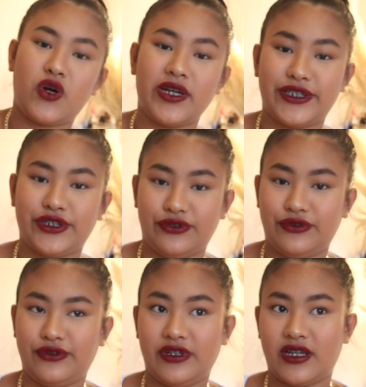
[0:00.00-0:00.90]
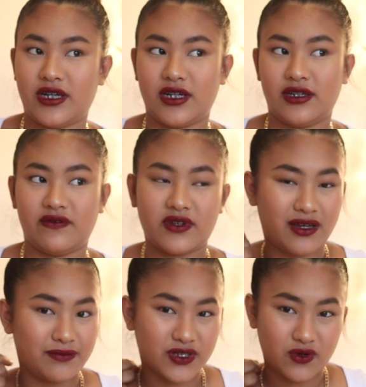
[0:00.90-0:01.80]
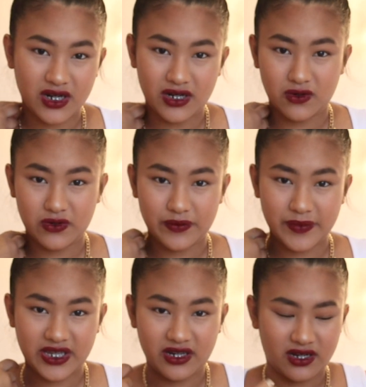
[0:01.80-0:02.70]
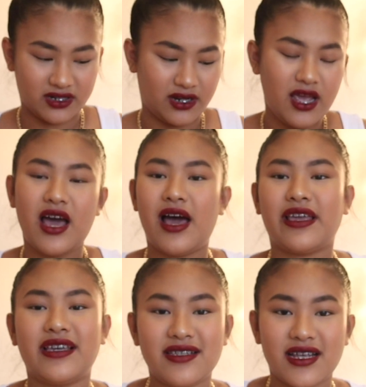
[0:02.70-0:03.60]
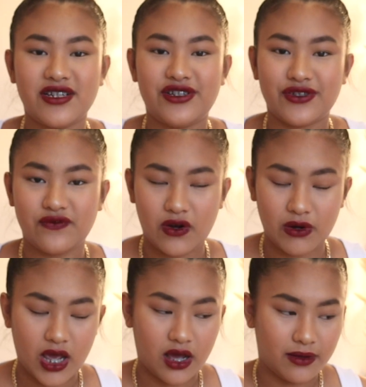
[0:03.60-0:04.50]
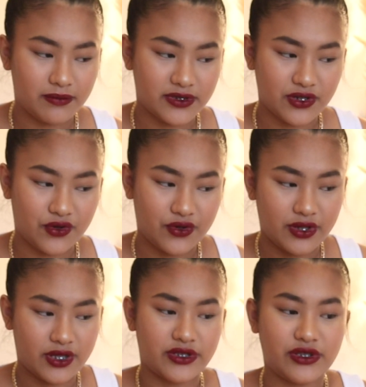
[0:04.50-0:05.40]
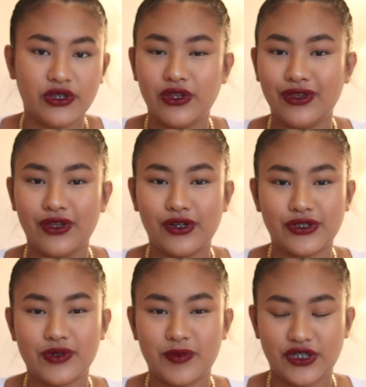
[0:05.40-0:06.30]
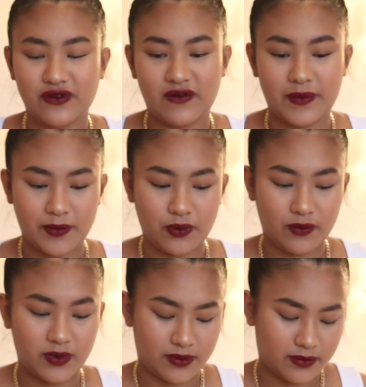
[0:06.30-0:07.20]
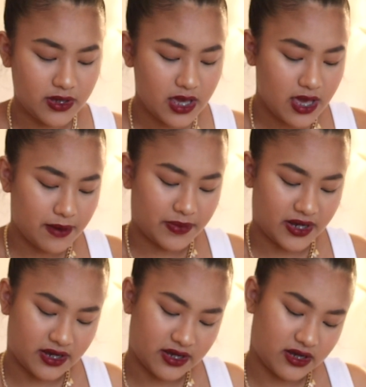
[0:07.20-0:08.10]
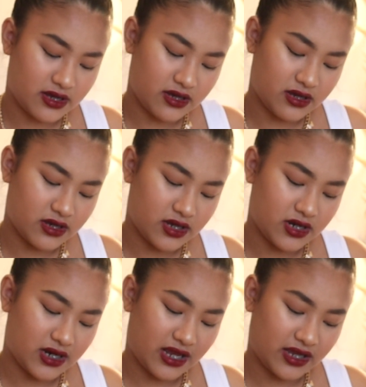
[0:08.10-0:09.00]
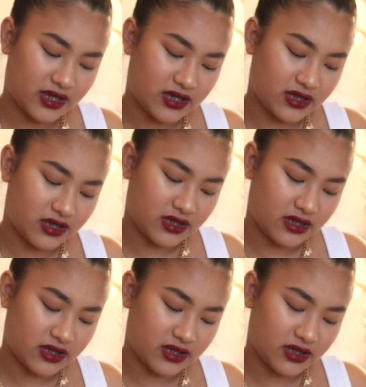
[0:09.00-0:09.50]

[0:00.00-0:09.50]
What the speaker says: quite short, it kind of comes quite long on me, and I guess I can just roll it up, so it's not too much of a big problem. But like